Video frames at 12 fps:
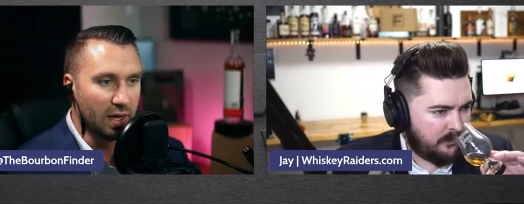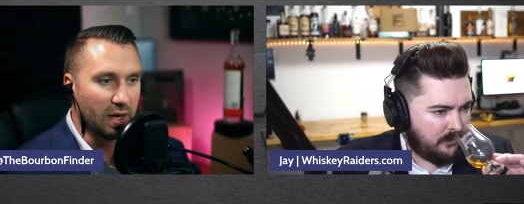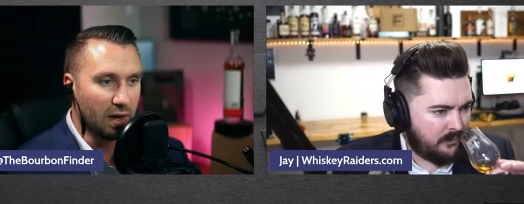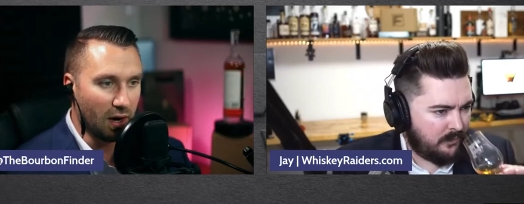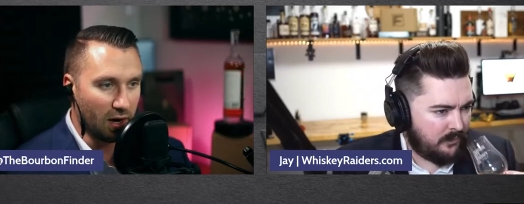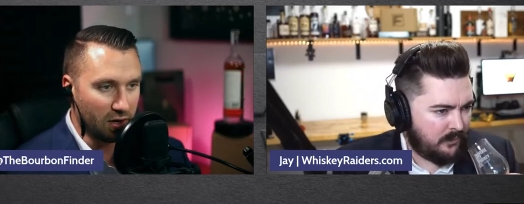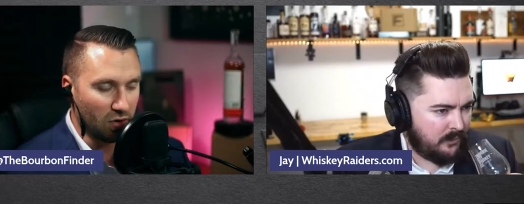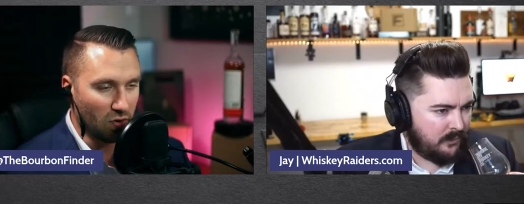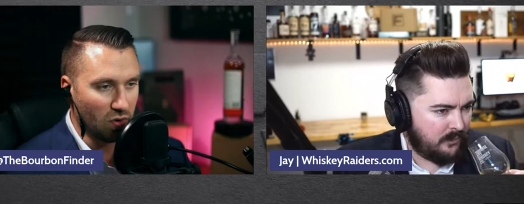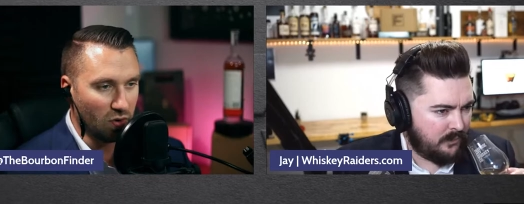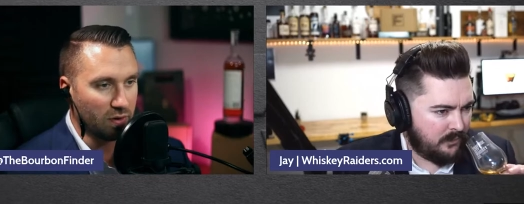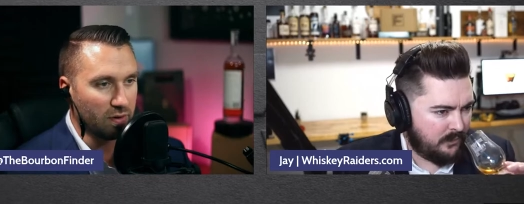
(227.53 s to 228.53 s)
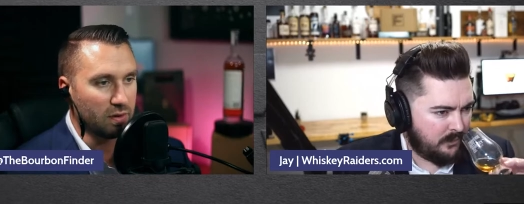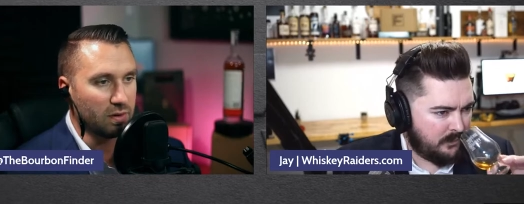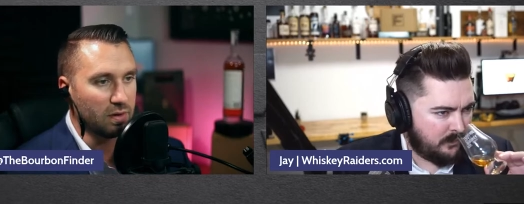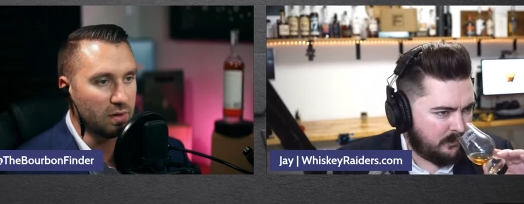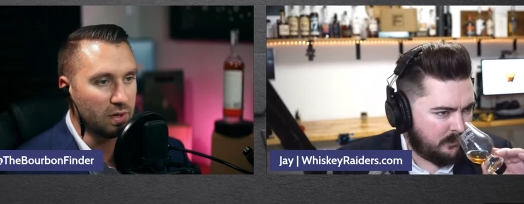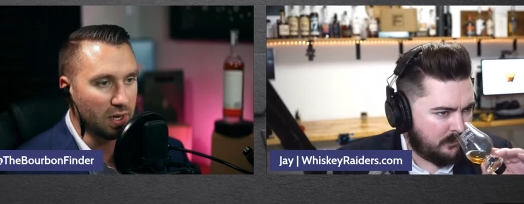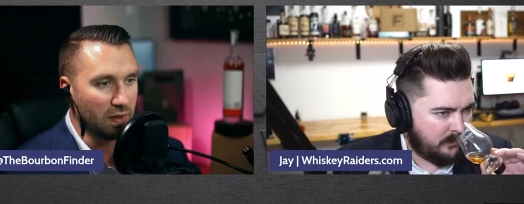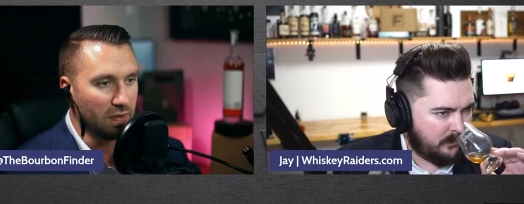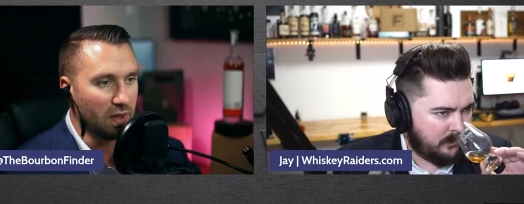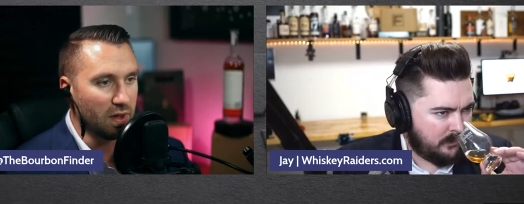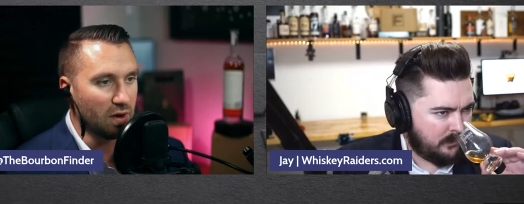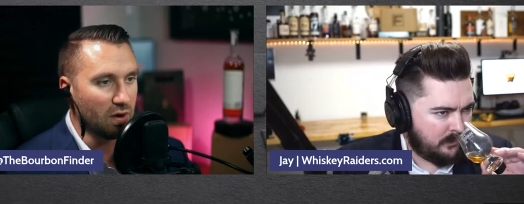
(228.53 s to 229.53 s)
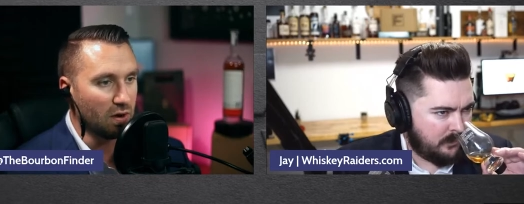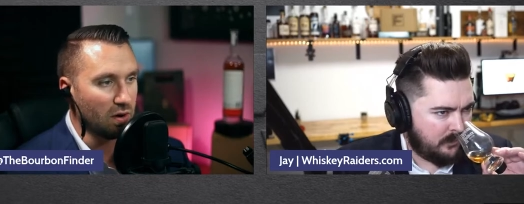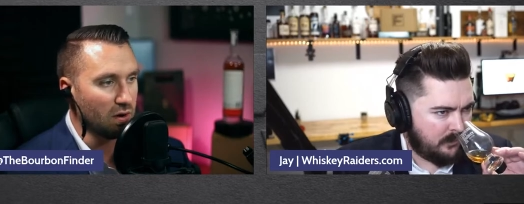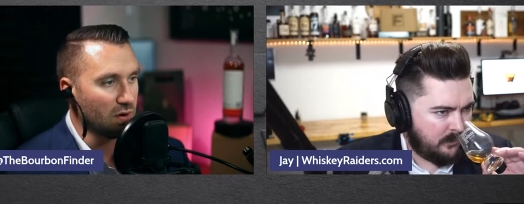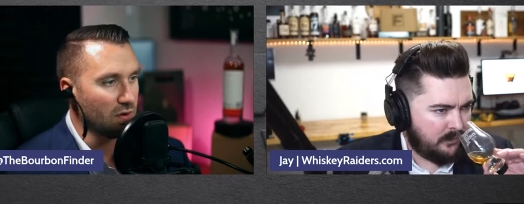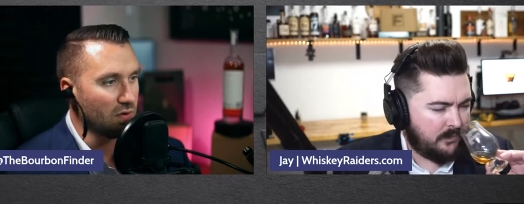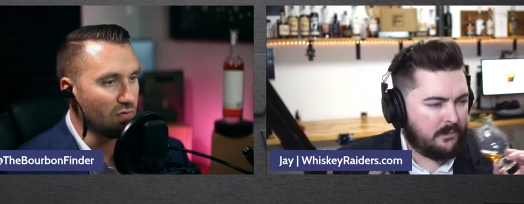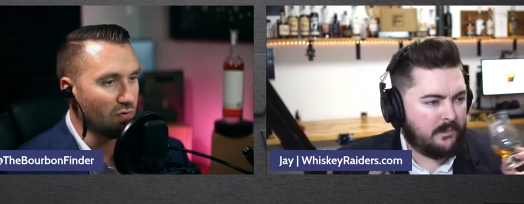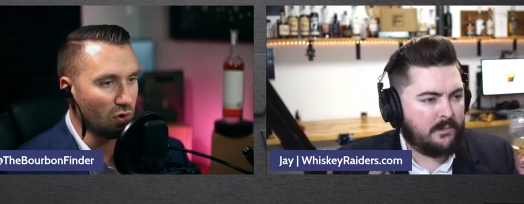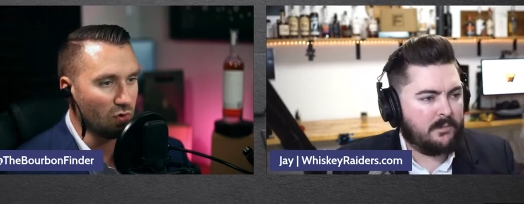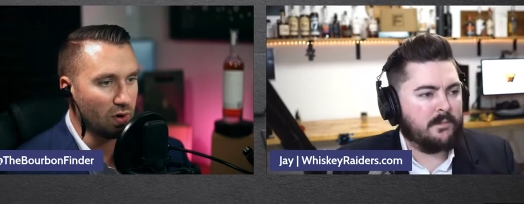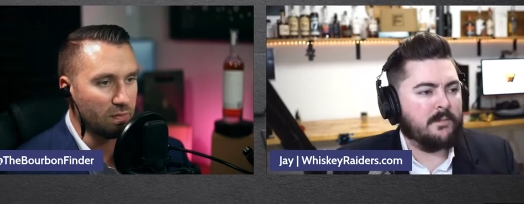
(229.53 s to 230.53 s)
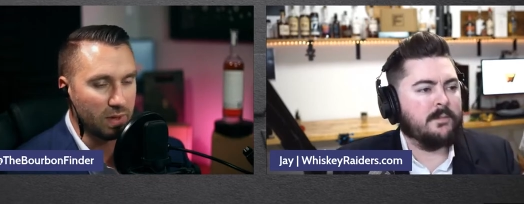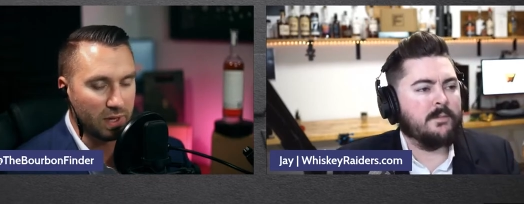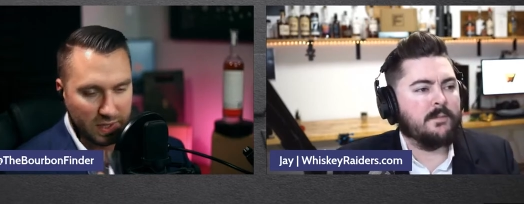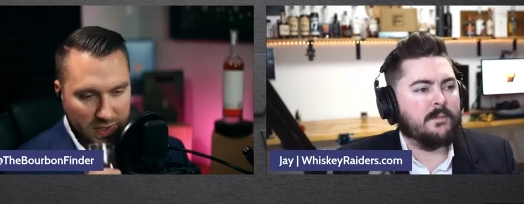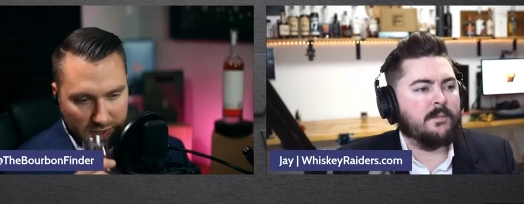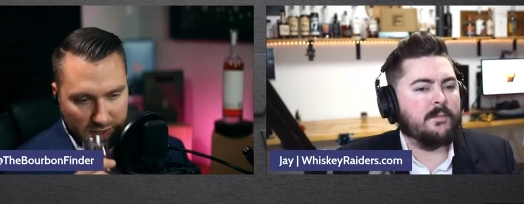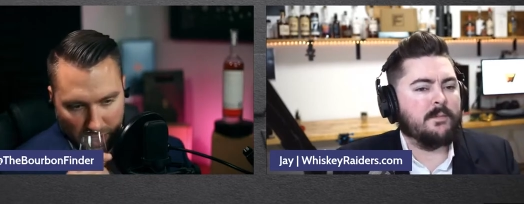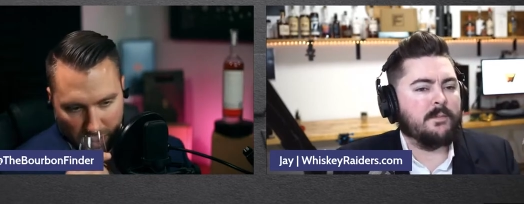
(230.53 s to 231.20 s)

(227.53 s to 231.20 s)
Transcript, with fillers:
Speaker 1: high corn in their four grain mix.